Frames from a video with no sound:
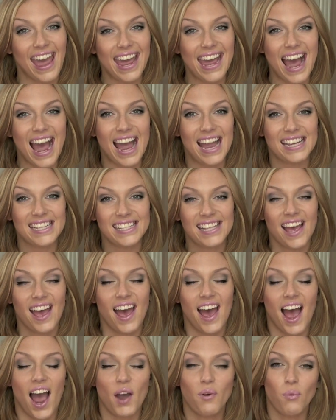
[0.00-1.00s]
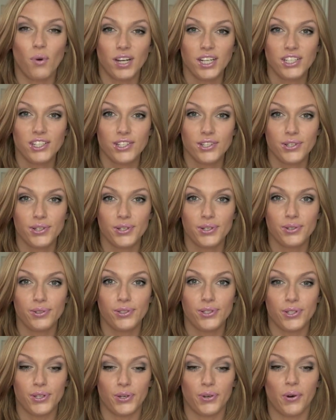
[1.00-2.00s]
Hey guys, I wanted
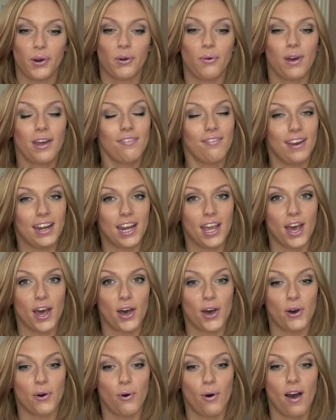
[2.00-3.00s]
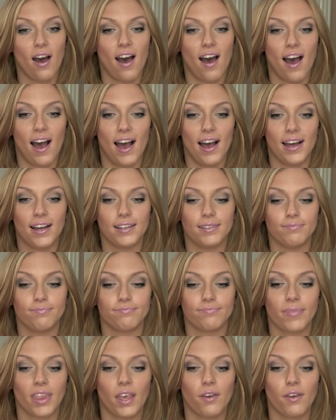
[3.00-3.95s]
to do a quick video um,